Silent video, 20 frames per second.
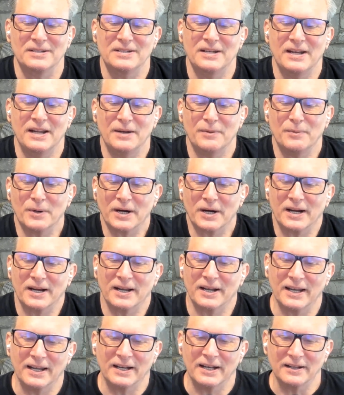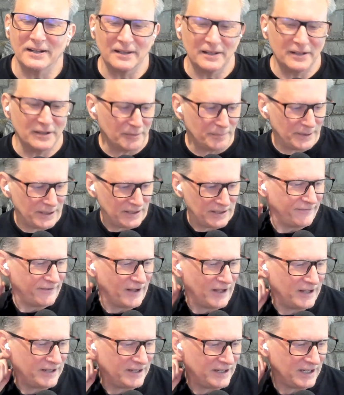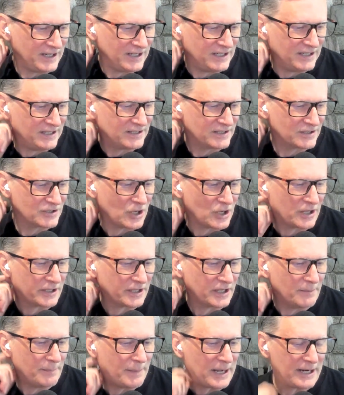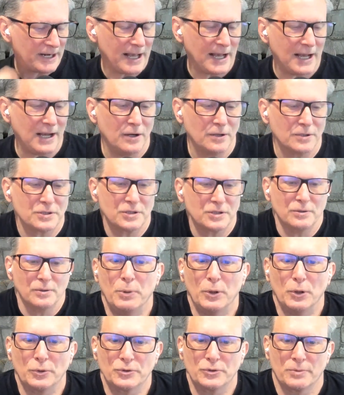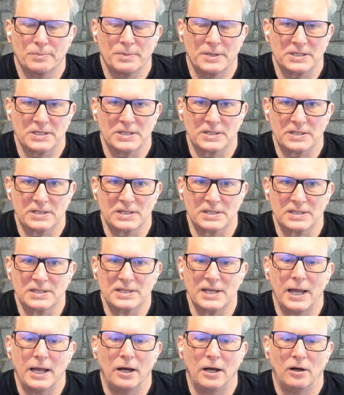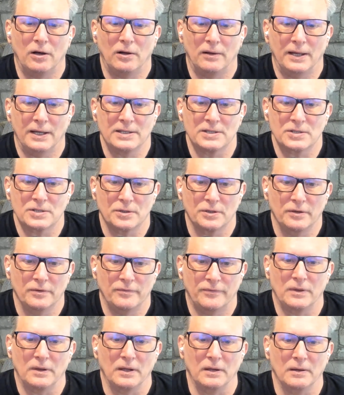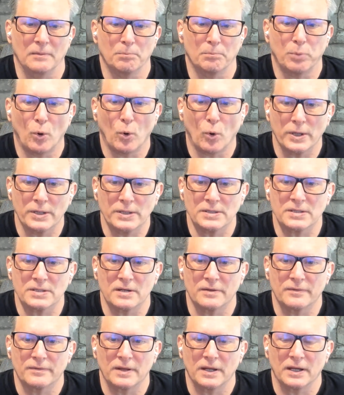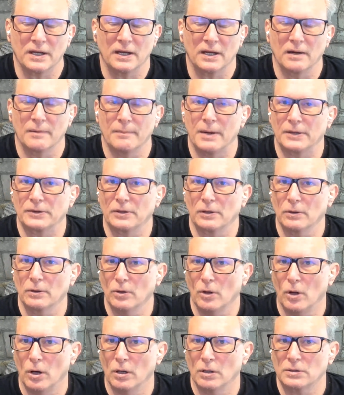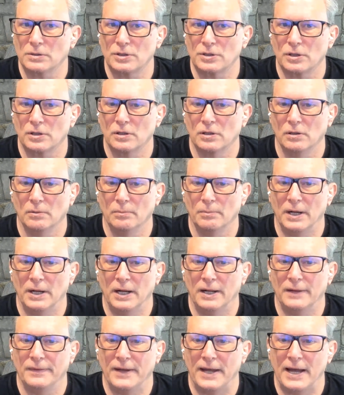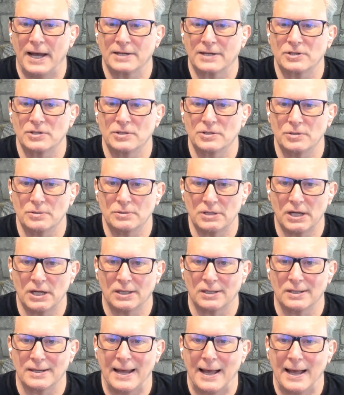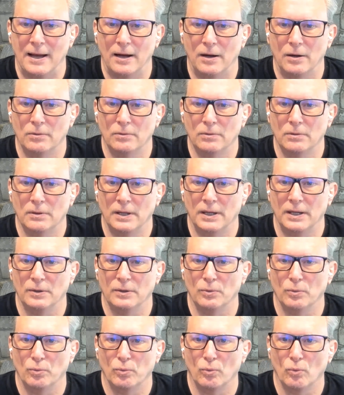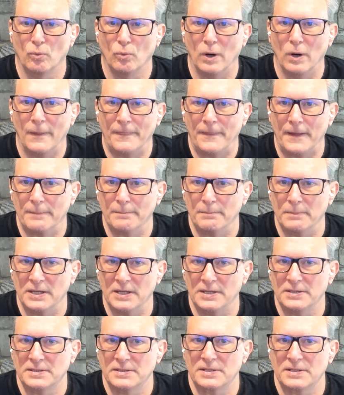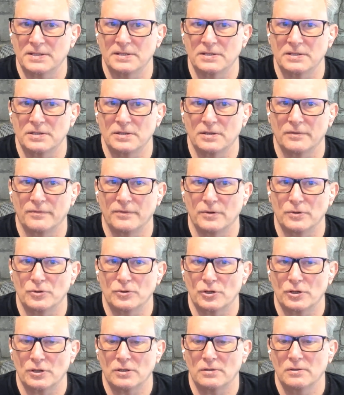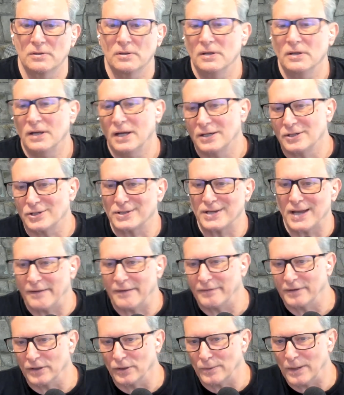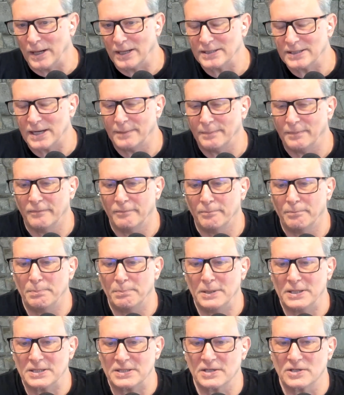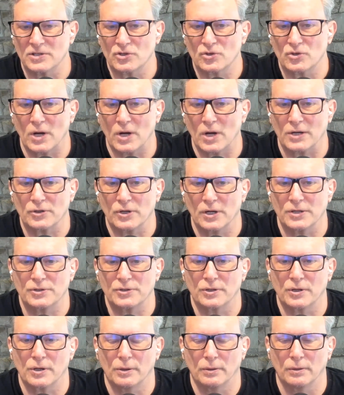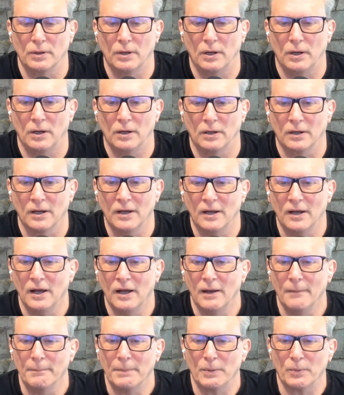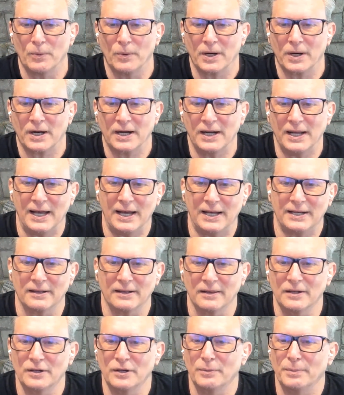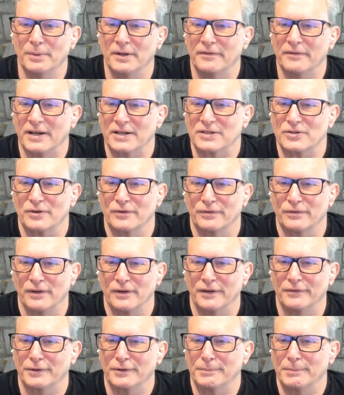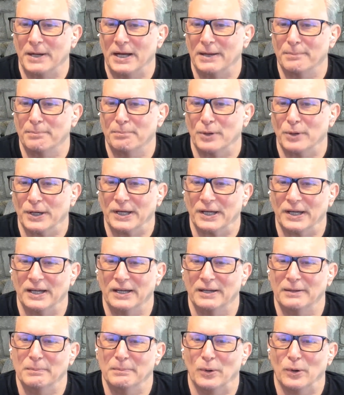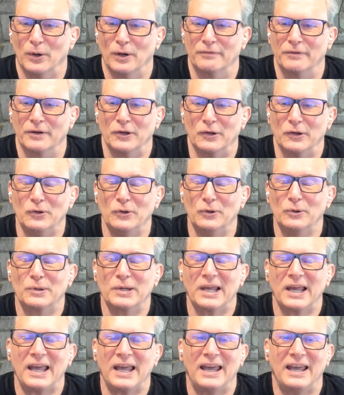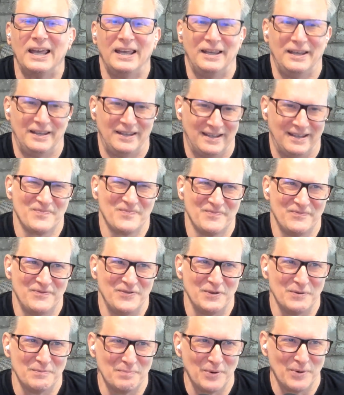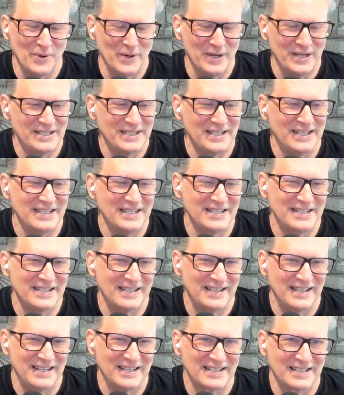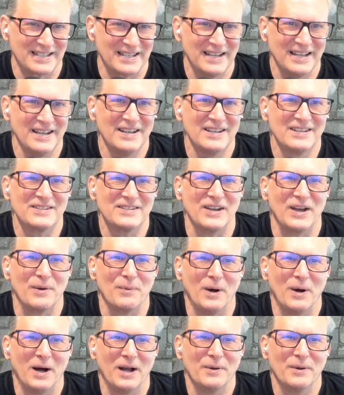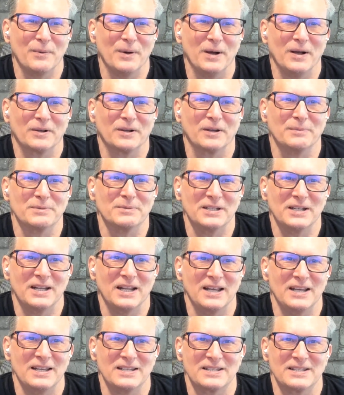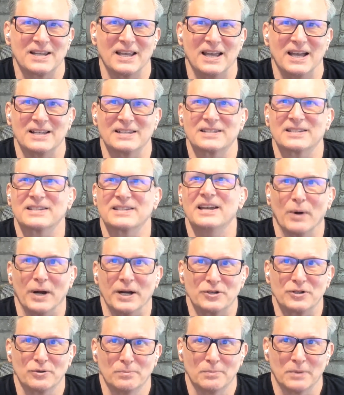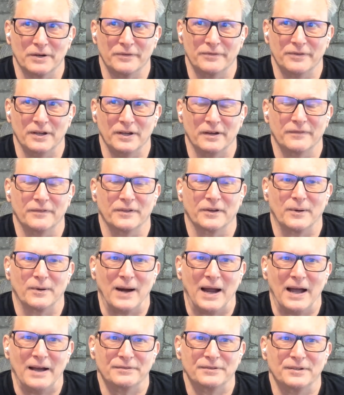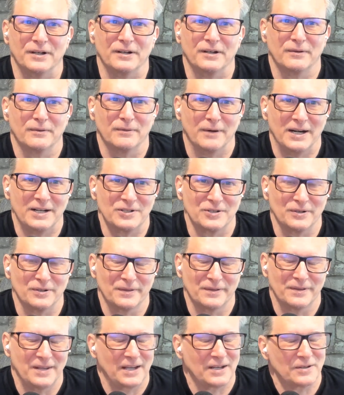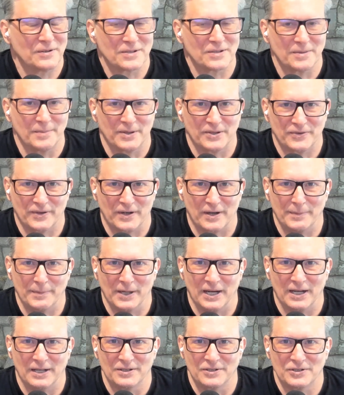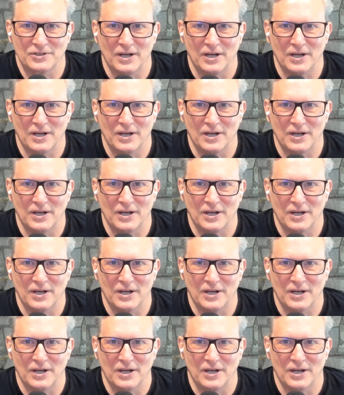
Today we're going to get a little bit fun in talking about how to build your business to sell and sort of the importance of thinking about the long term and the actions you take now and what that means into the future and just having the right type of business structure as you go along. But we're going to add a little bit of extra flavor by bringing in more of a UK viewpoint into this. So I want to welcome today's guest, Rachel Murphy of The Grafter. Rachel, thank you so much for coming on the